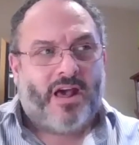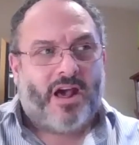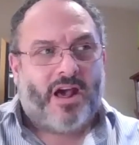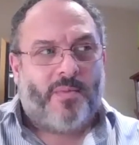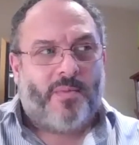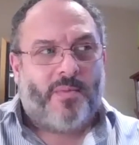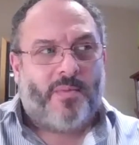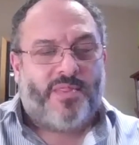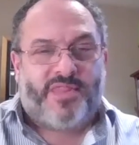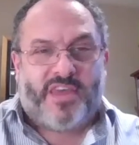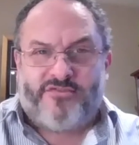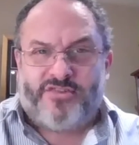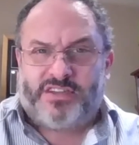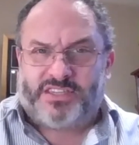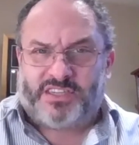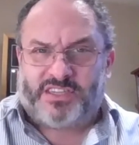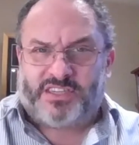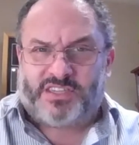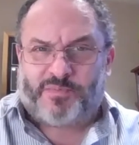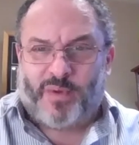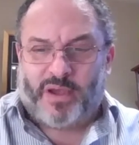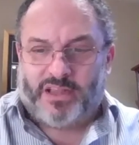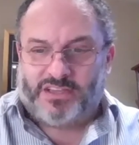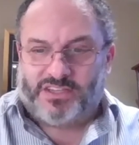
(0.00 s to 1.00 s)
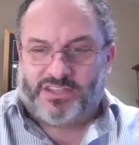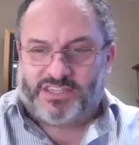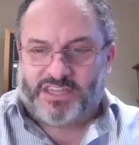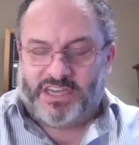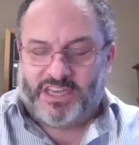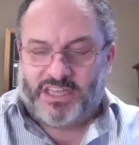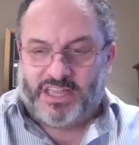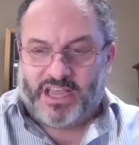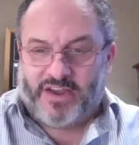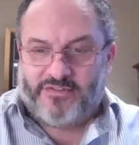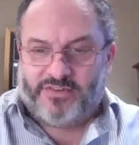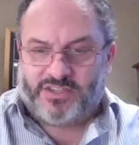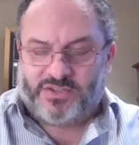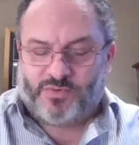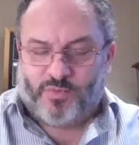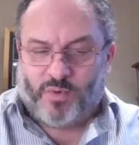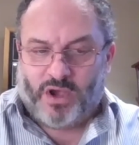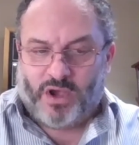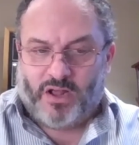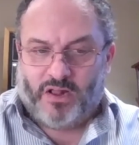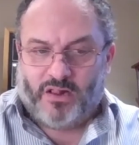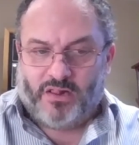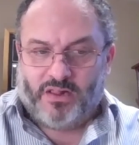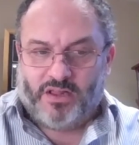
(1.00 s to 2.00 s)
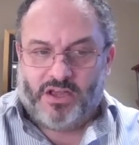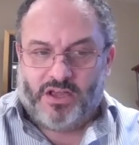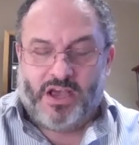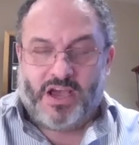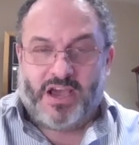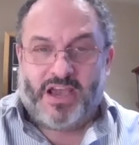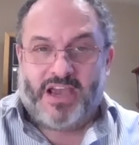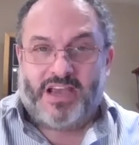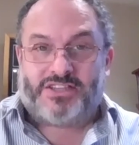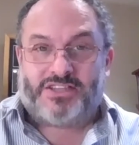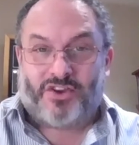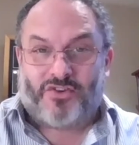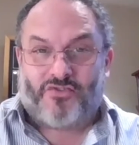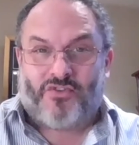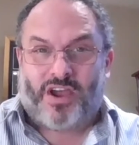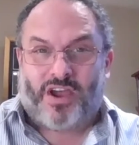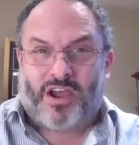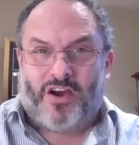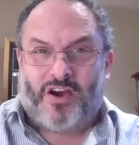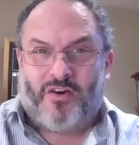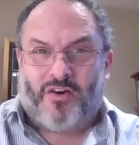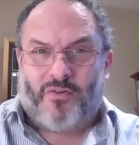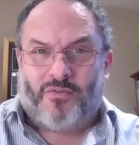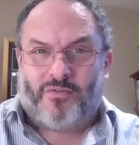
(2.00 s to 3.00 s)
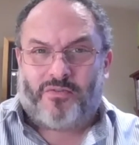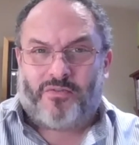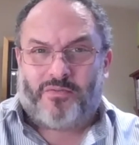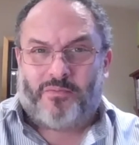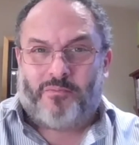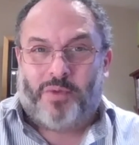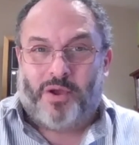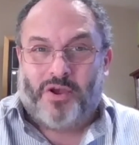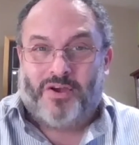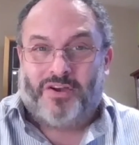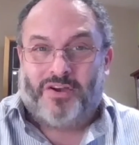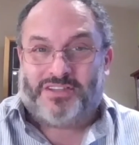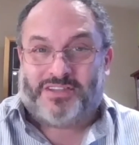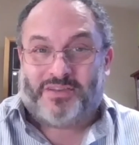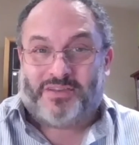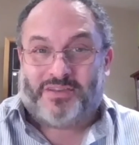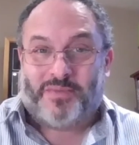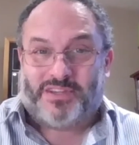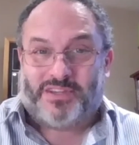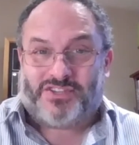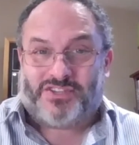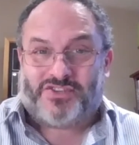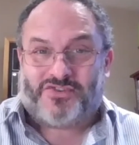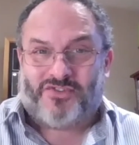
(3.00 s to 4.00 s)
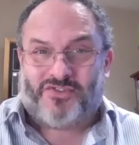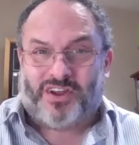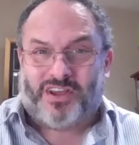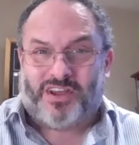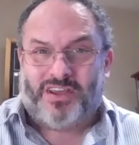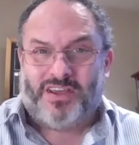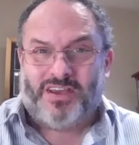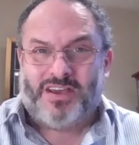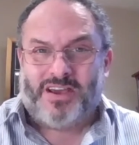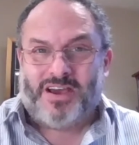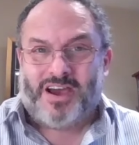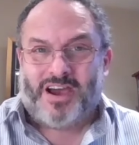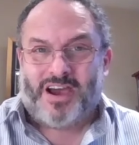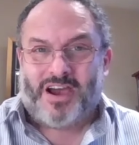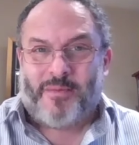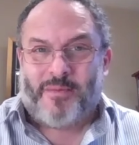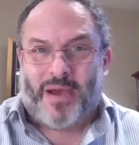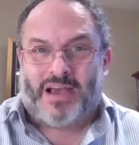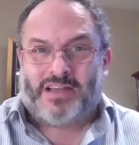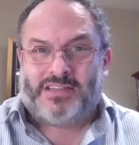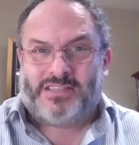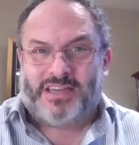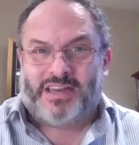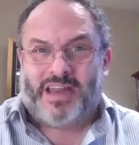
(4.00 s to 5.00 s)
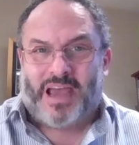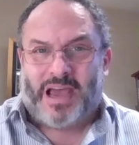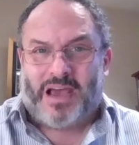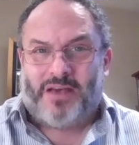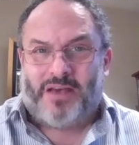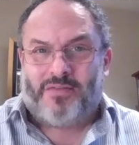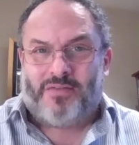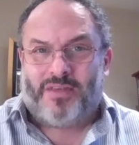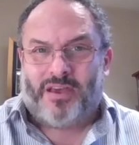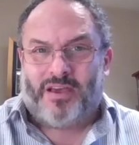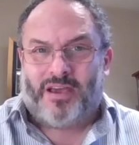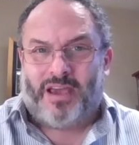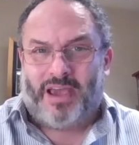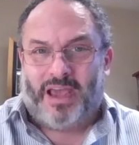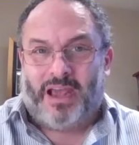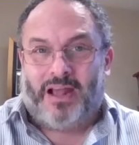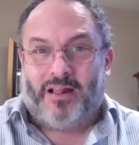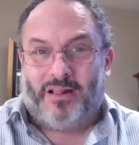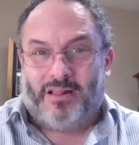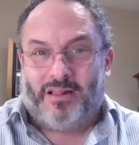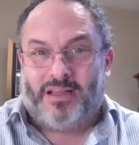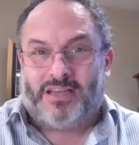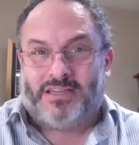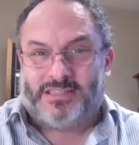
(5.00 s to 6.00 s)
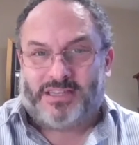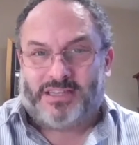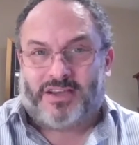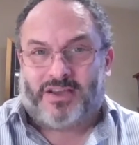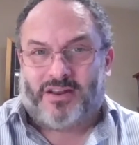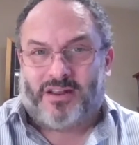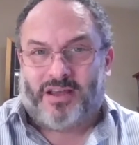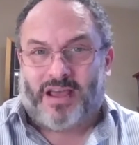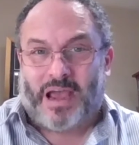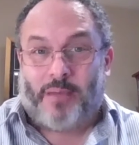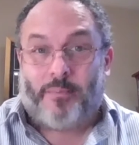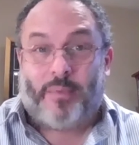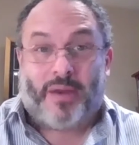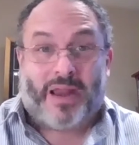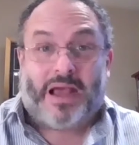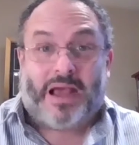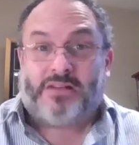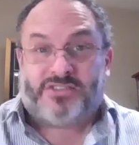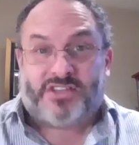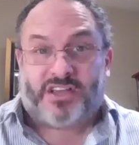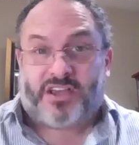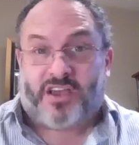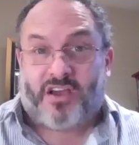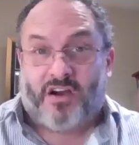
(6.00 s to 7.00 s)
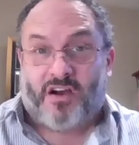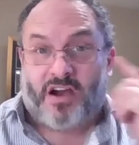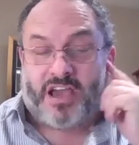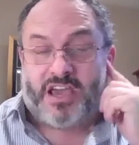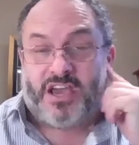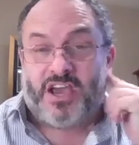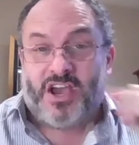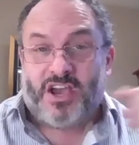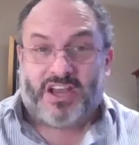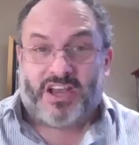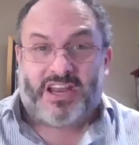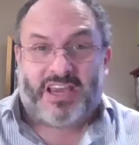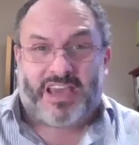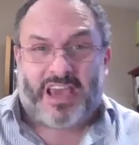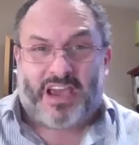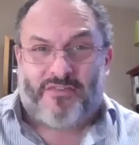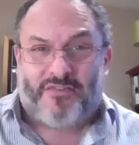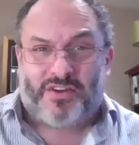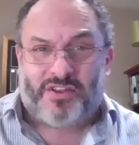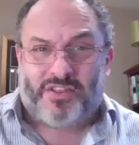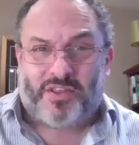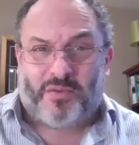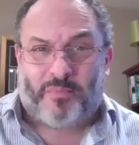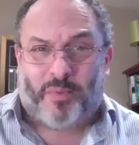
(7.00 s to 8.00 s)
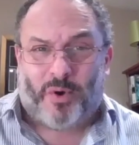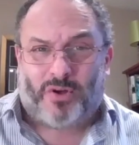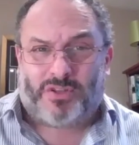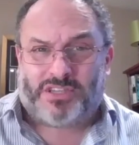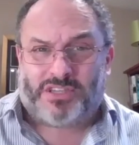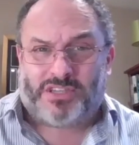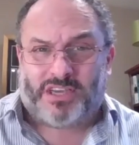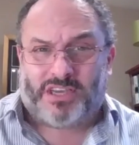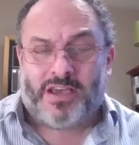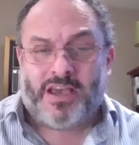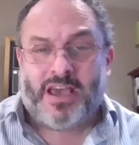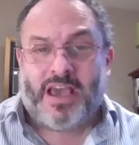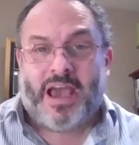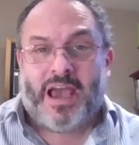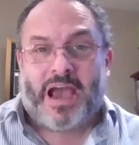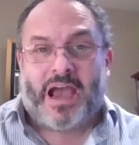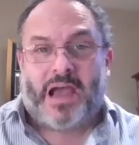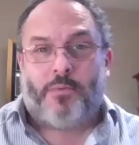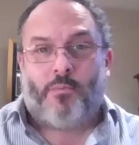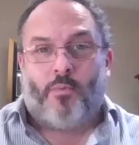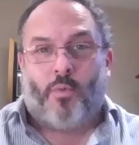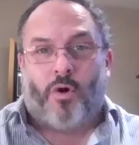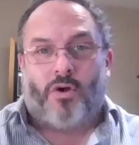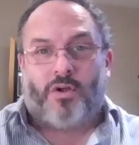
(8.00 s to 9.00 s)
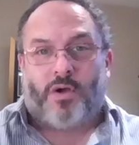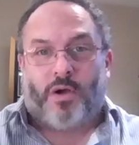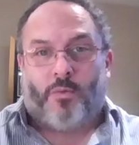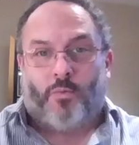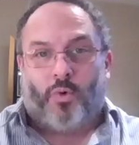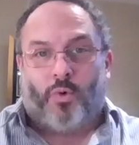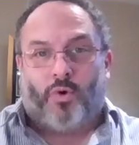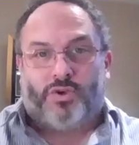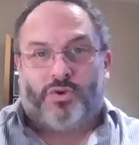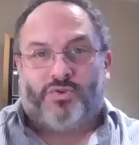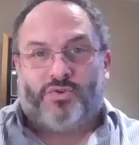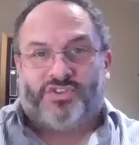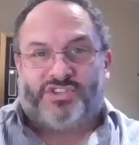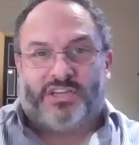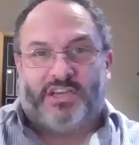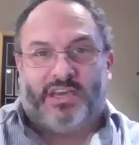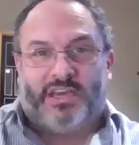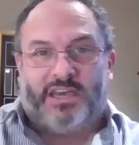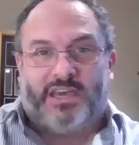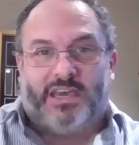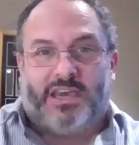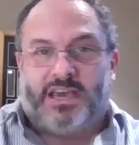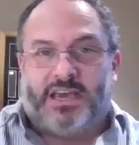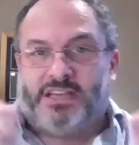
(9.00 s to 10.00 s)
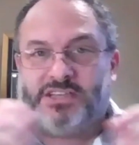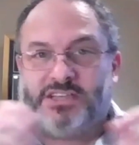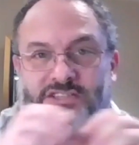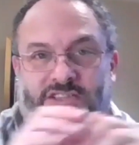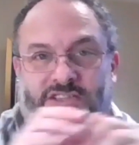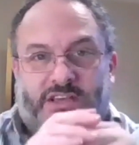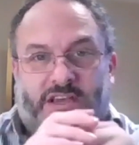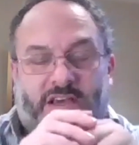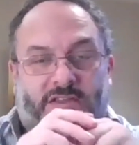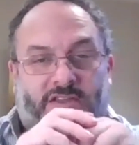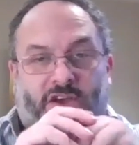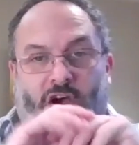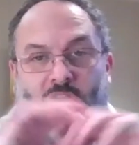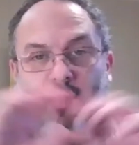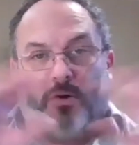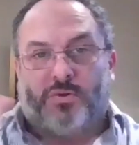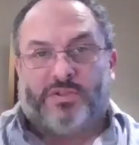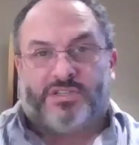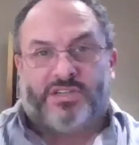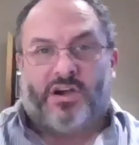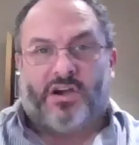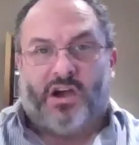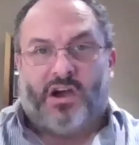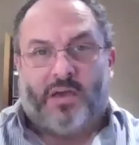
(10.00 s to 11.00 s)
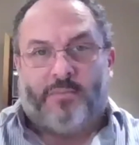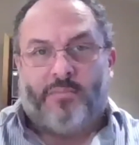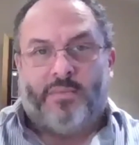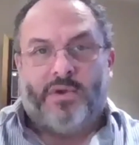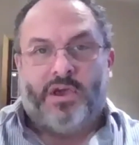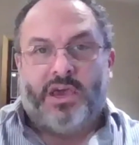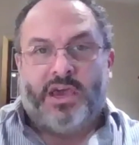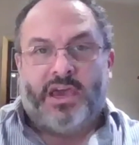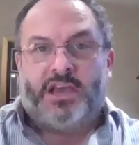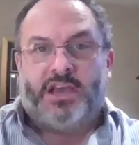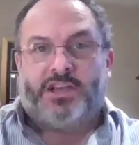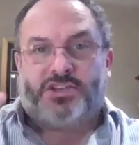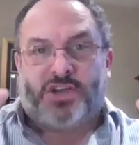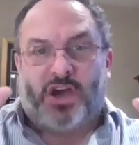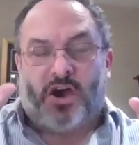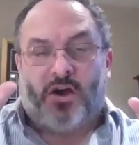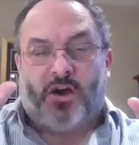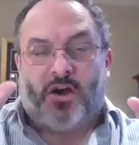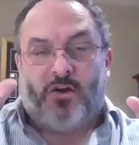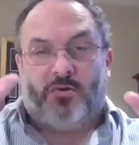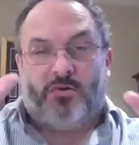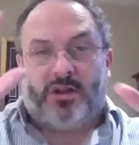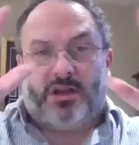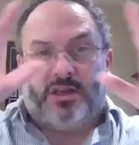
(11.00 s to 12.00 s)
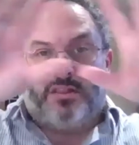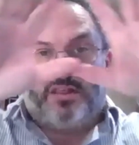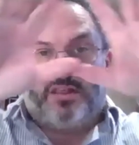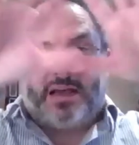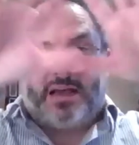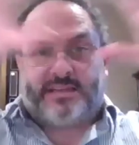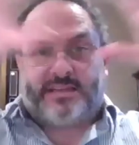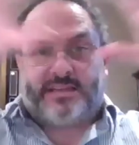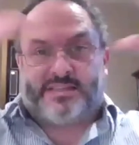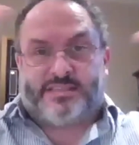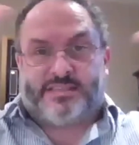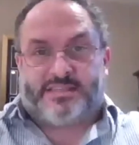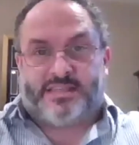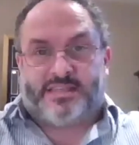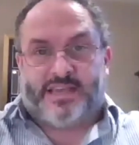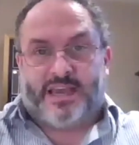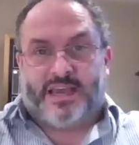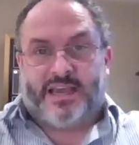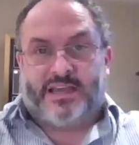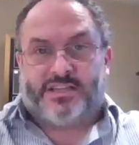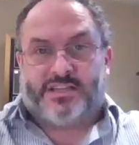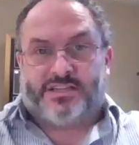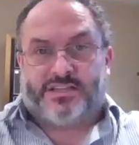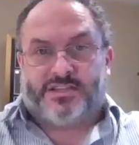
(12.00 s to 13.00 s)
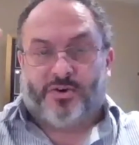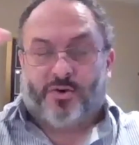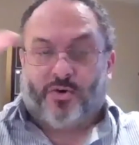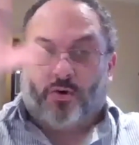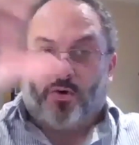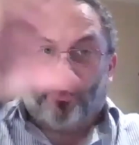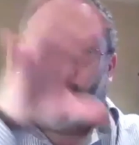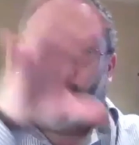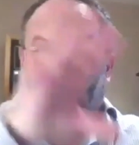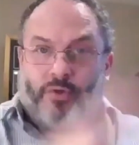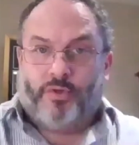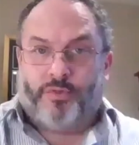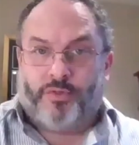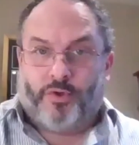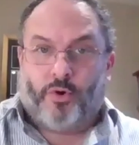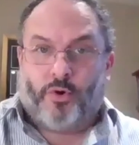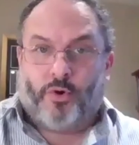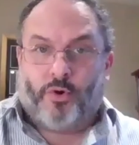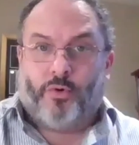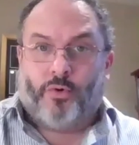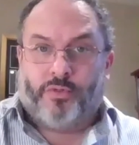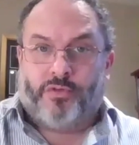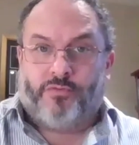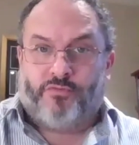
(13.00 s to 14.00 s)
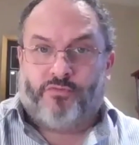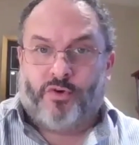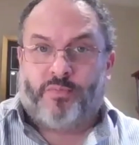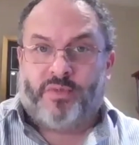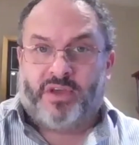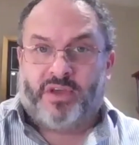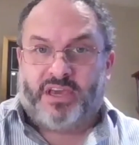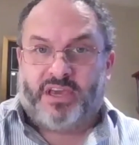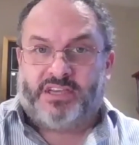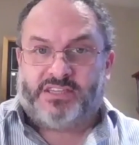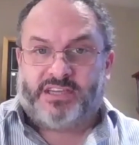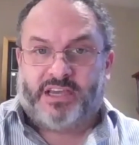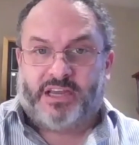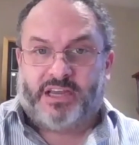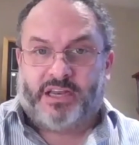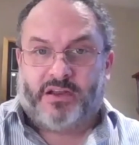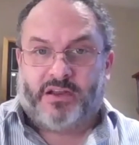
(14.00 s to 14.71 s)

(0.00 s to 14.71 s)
There is suspense in there as well. It's a great old murder mystery, as in how the hell is it going to happen? How's the guy going to get rid of the body? Mm-hmm. And what you see is the whole time is only that set or the room that he's in.